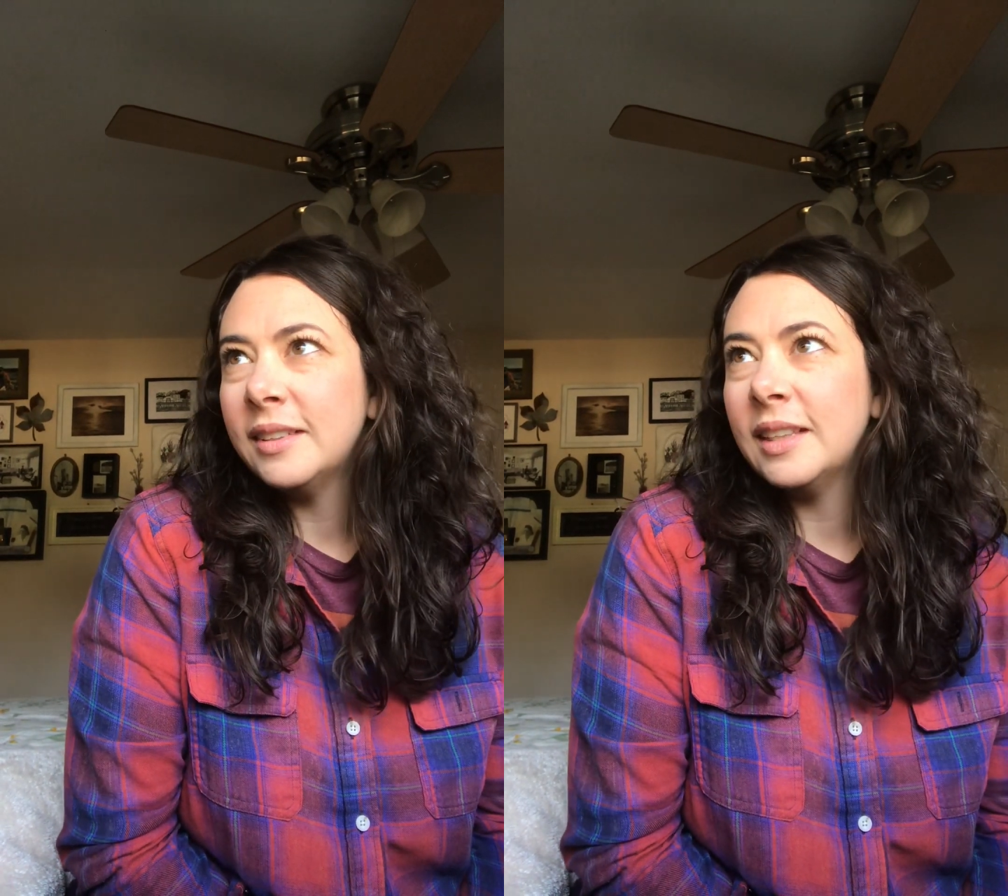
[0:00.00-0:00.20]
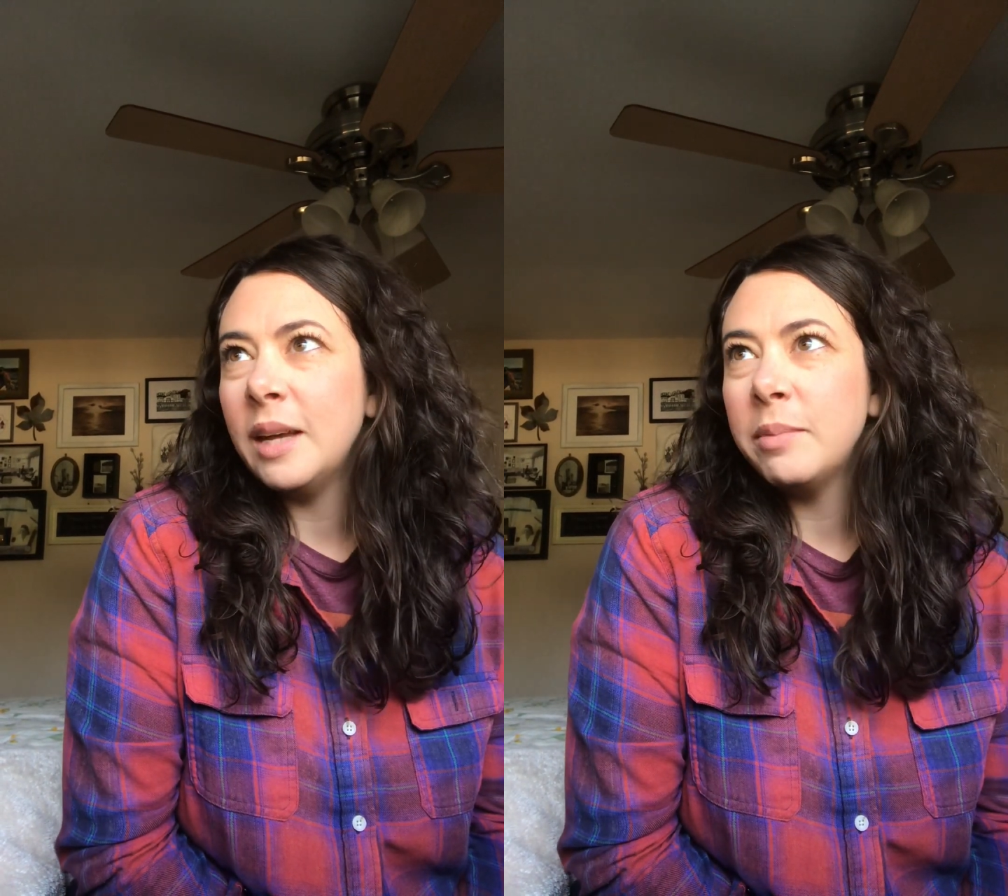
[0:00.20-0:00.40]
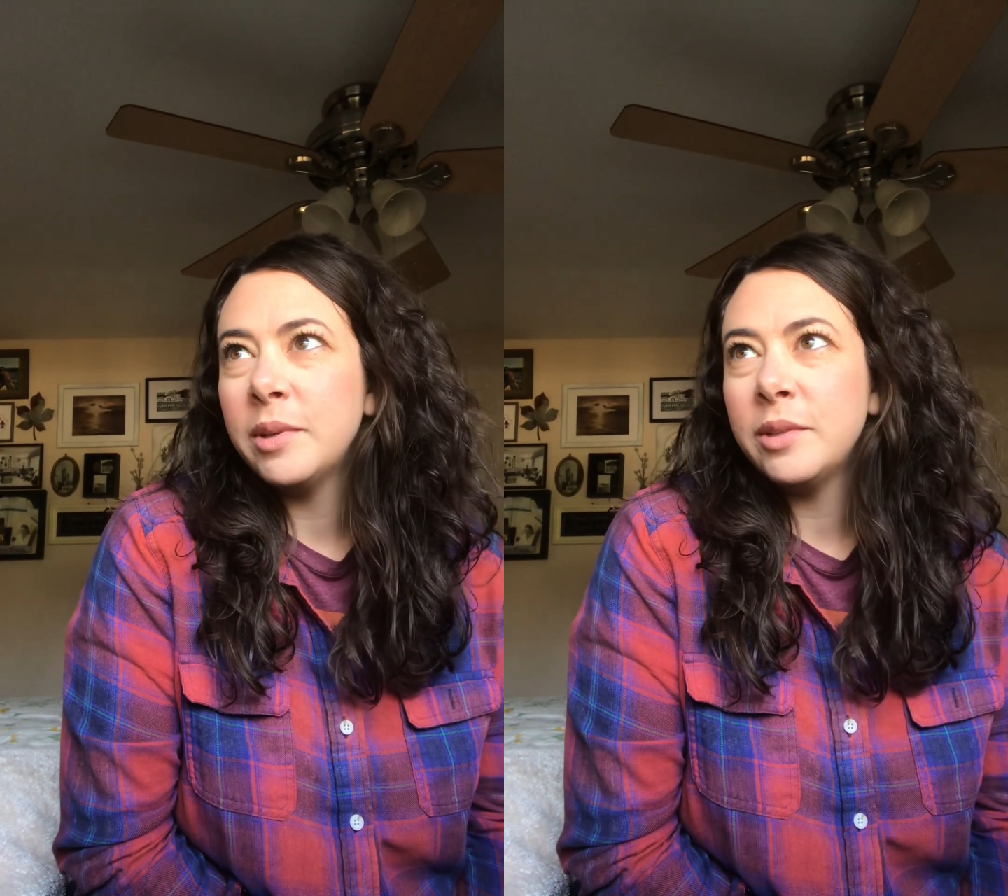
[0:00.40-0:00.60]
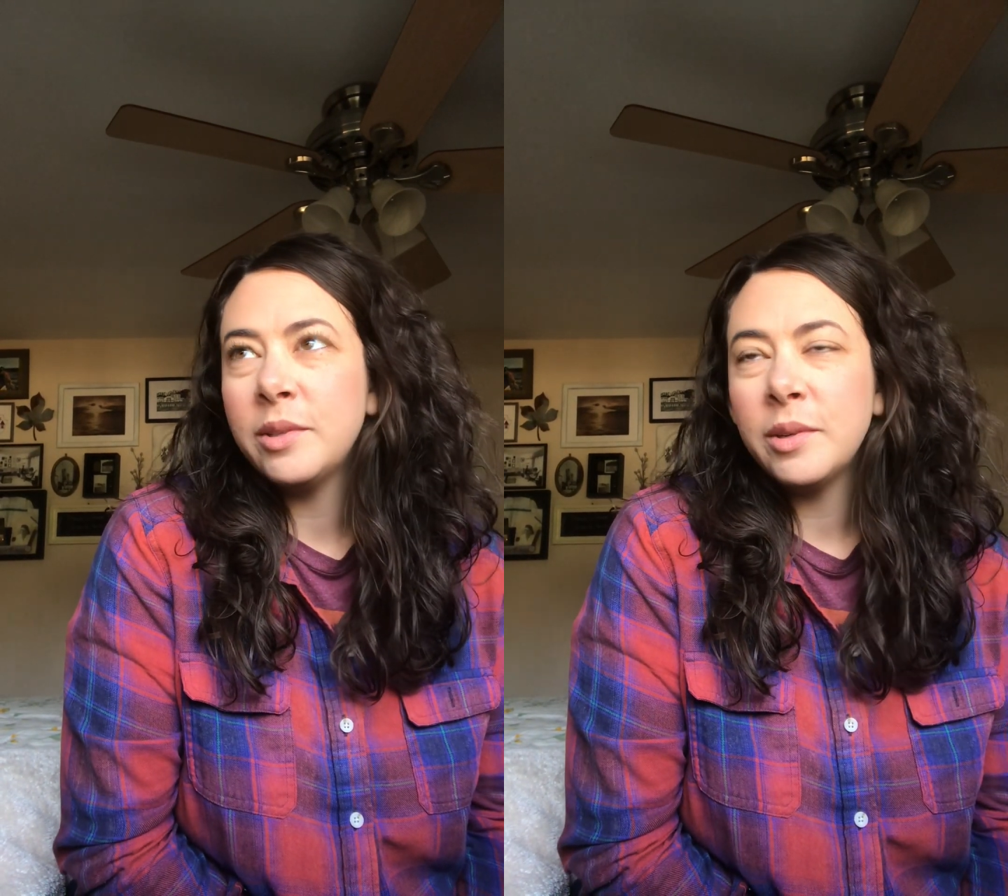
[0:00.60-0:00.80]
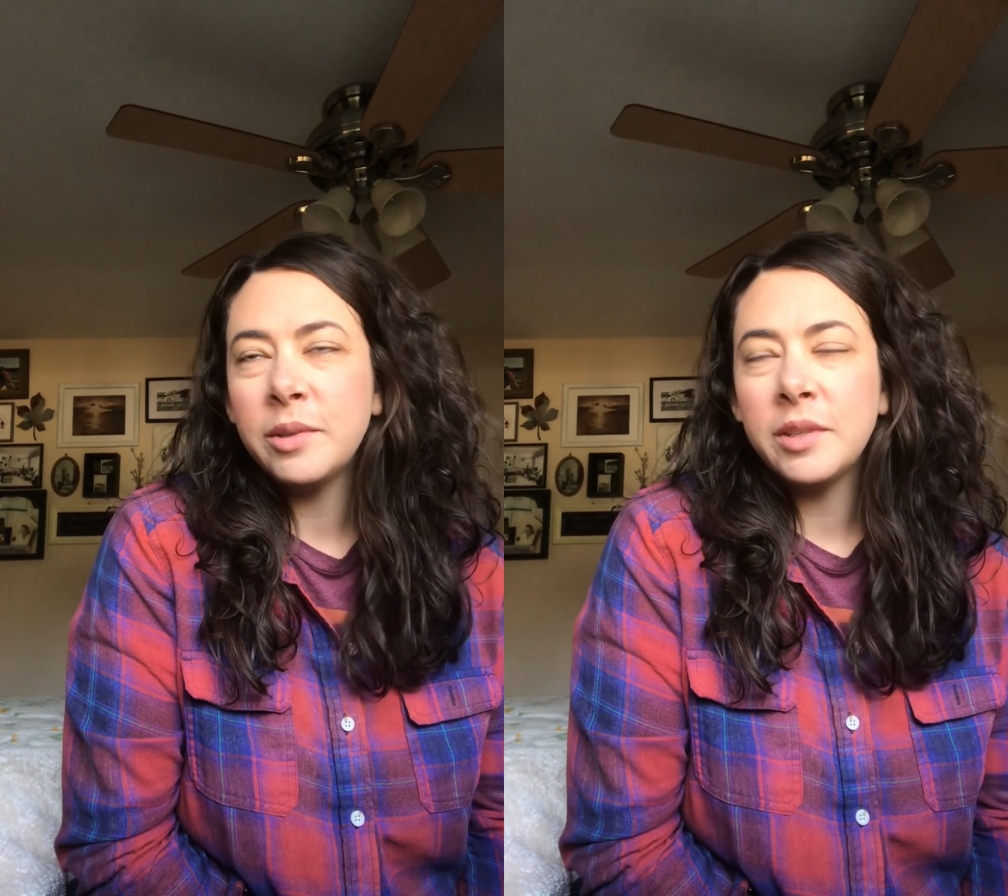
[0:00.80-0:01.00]
labor
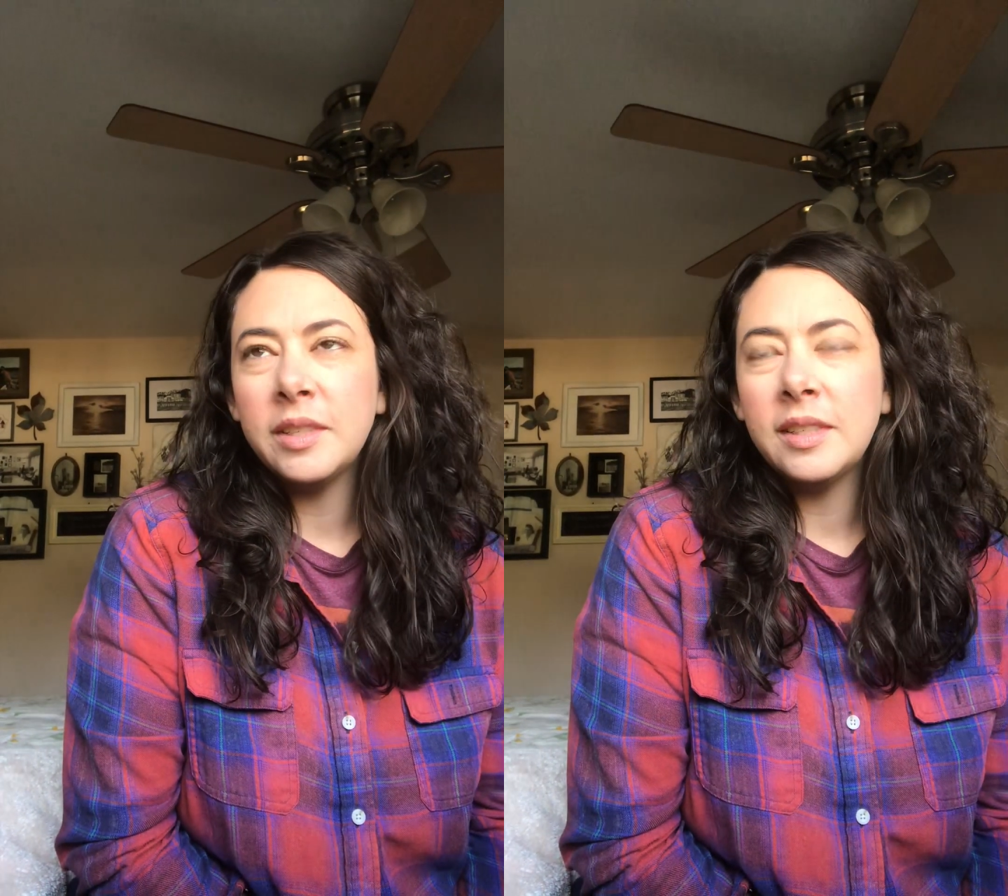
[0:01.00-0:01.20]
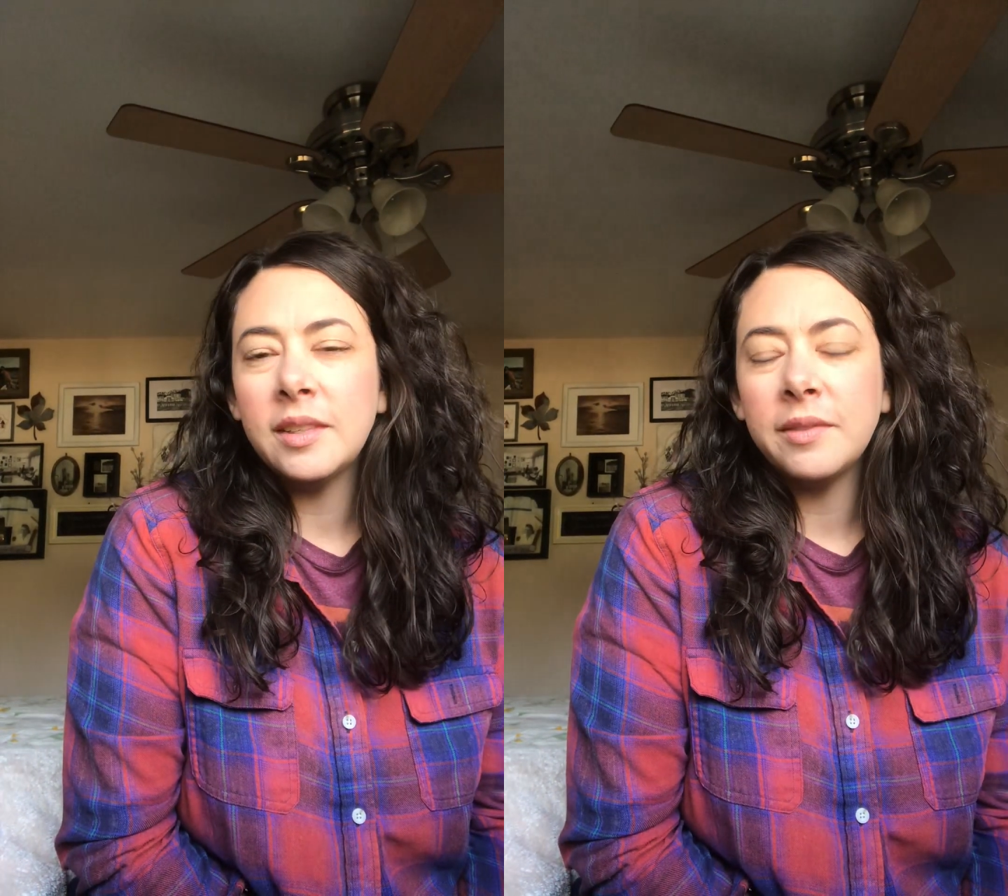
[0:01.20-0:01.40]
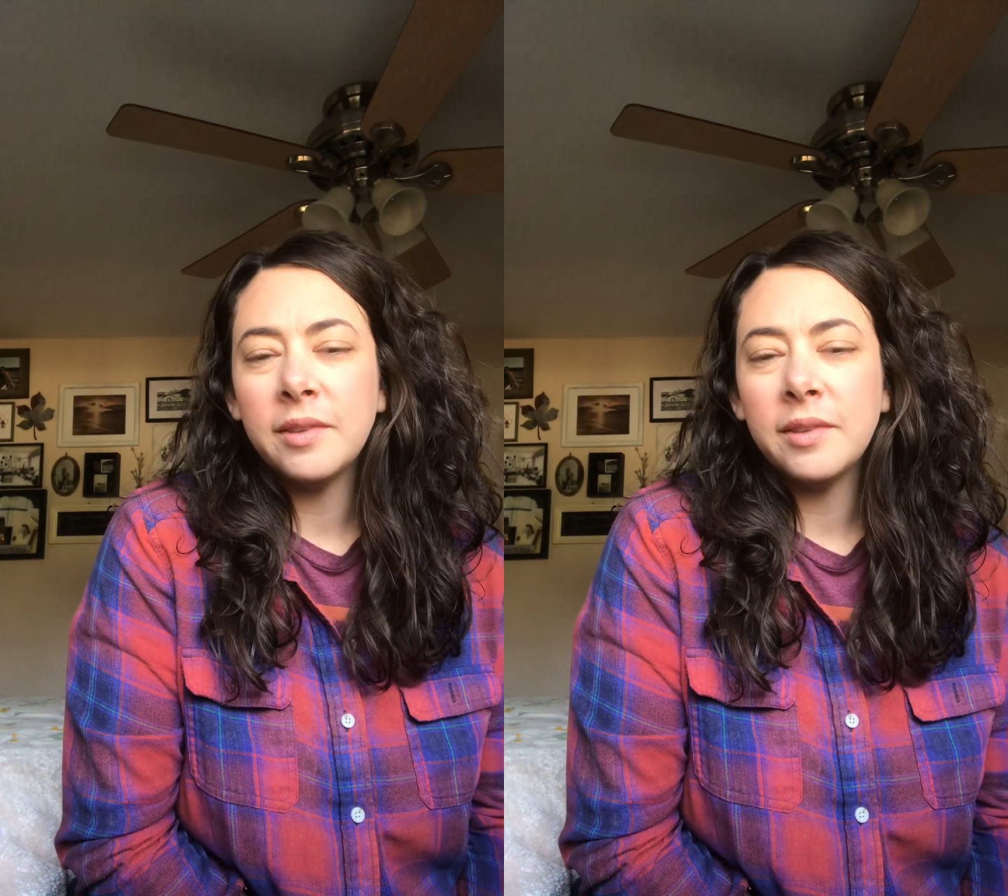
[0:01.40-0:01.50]
dystocias in the